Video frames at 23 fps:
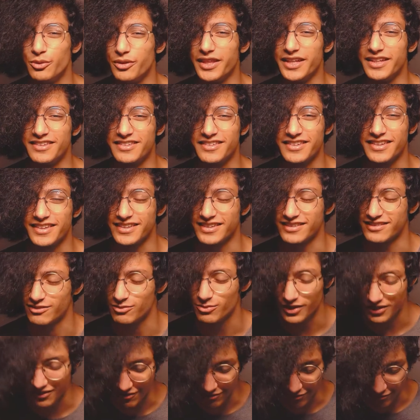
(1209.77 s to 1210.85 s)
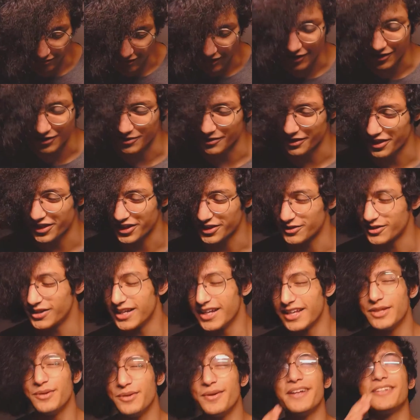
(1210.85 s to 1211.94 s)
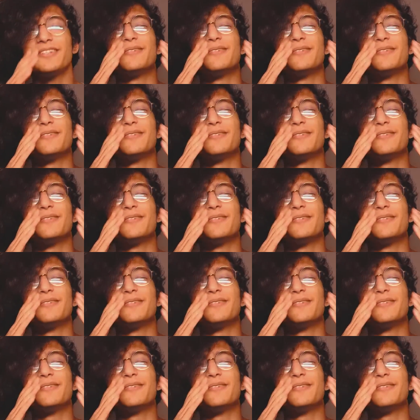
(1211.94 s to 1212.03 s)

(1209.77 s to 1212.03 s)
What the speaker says: these things? What's wrong with you? You had